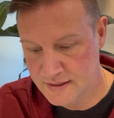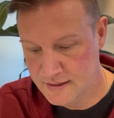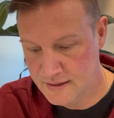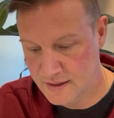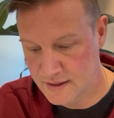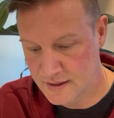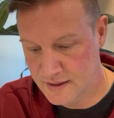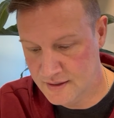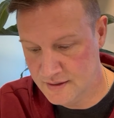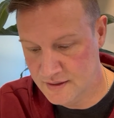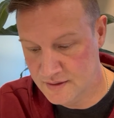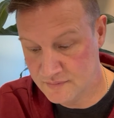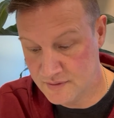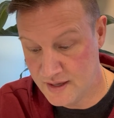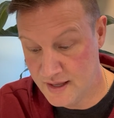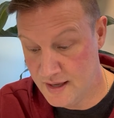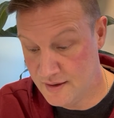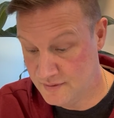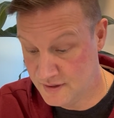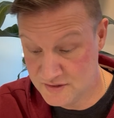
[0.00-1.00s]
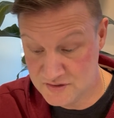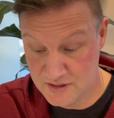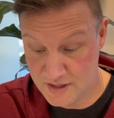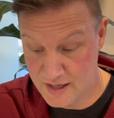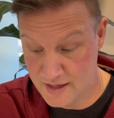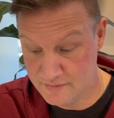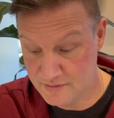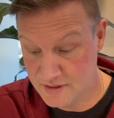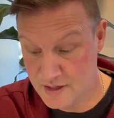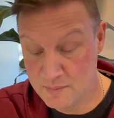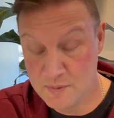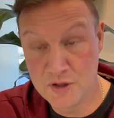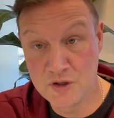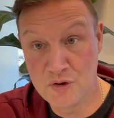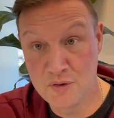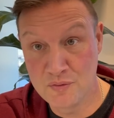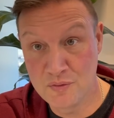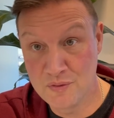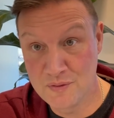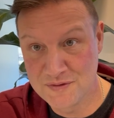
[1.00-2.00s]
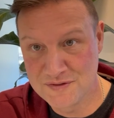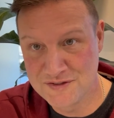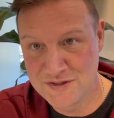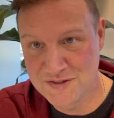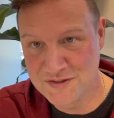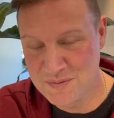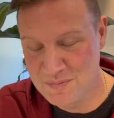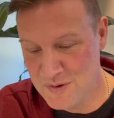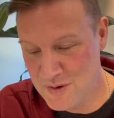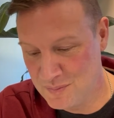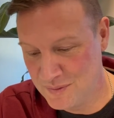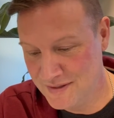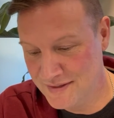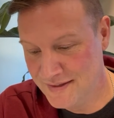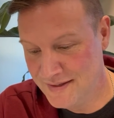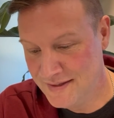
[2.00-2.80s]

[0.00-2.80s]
And if I haven't, I'm going to go through those in just a moment.